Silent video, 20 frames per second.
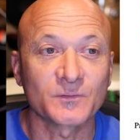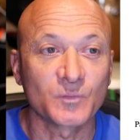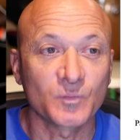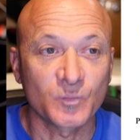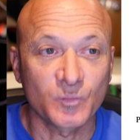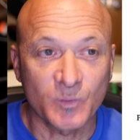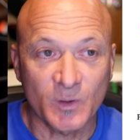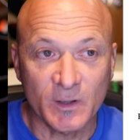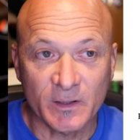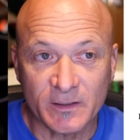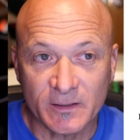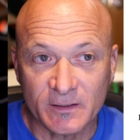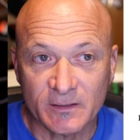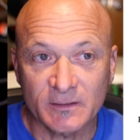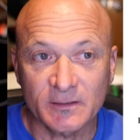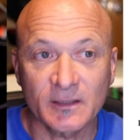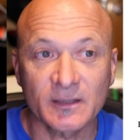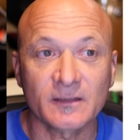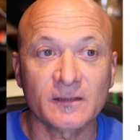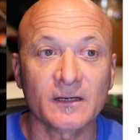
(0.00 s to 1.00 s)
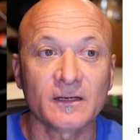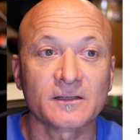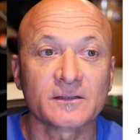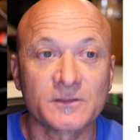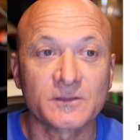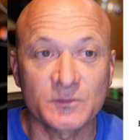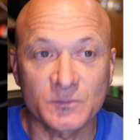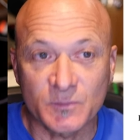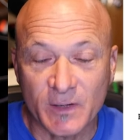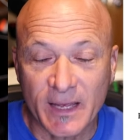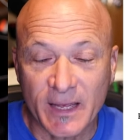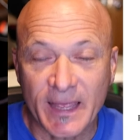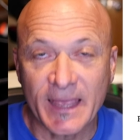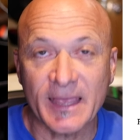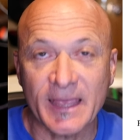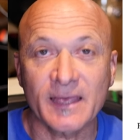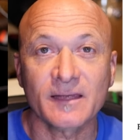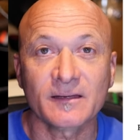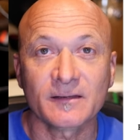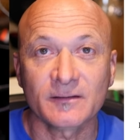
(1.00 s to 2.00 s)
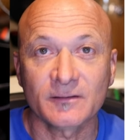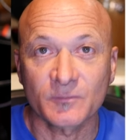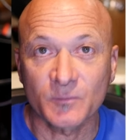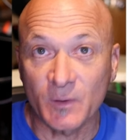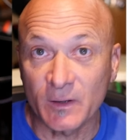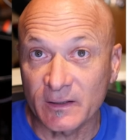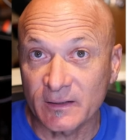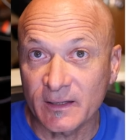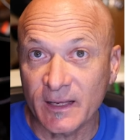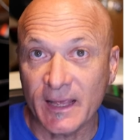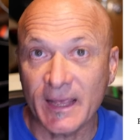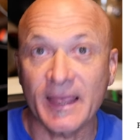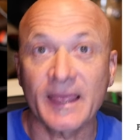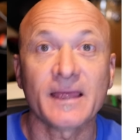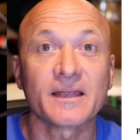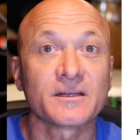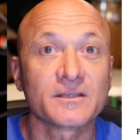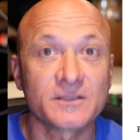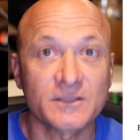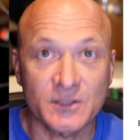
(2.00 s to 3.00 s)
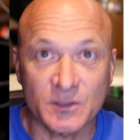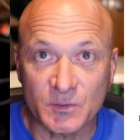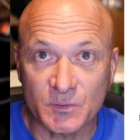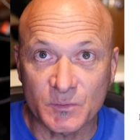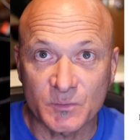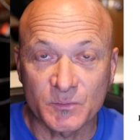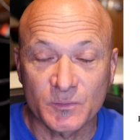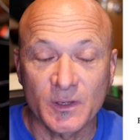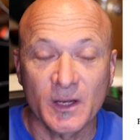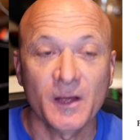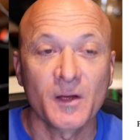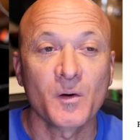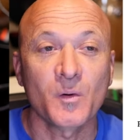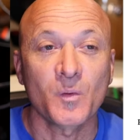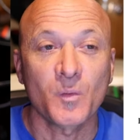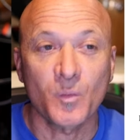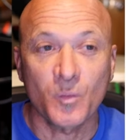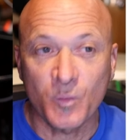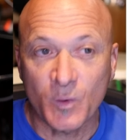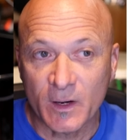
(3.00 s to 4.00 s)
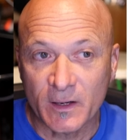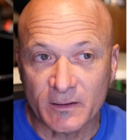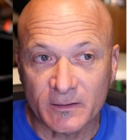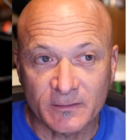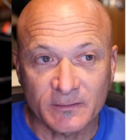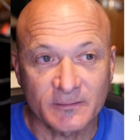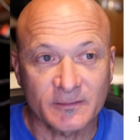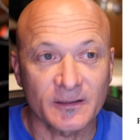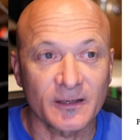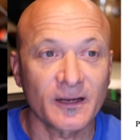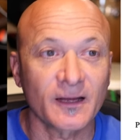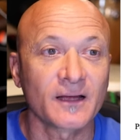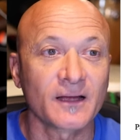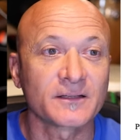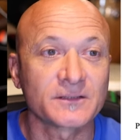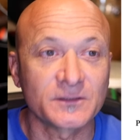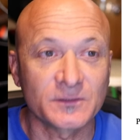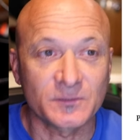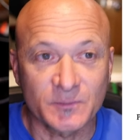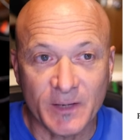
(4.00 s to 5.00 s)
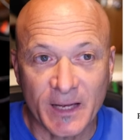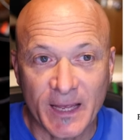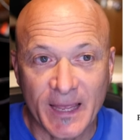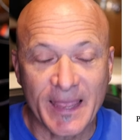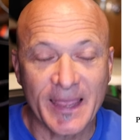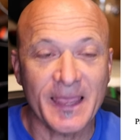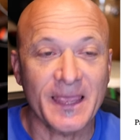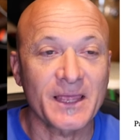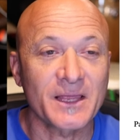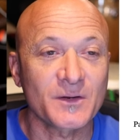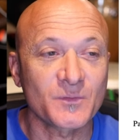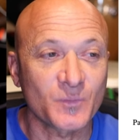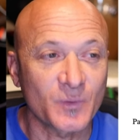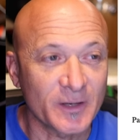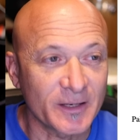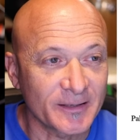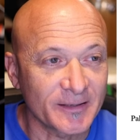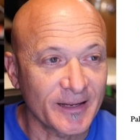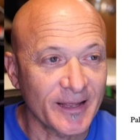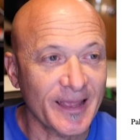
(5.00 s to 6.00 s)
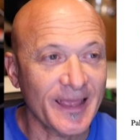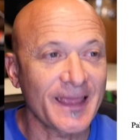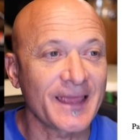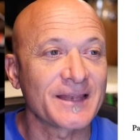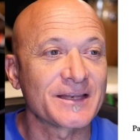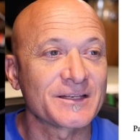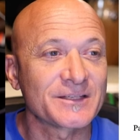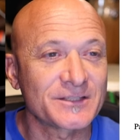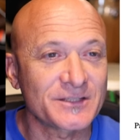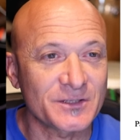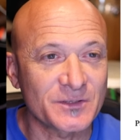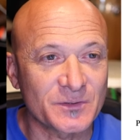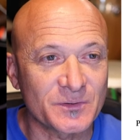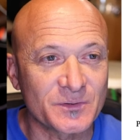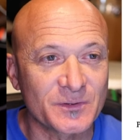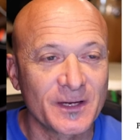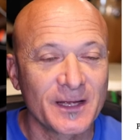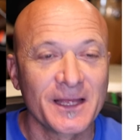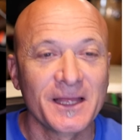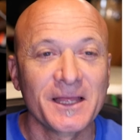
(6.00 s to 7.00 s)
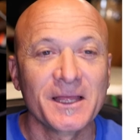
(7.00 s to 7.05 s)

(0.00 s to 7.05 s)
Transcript: One, a two, and one, and two. One, a two, and one, and two.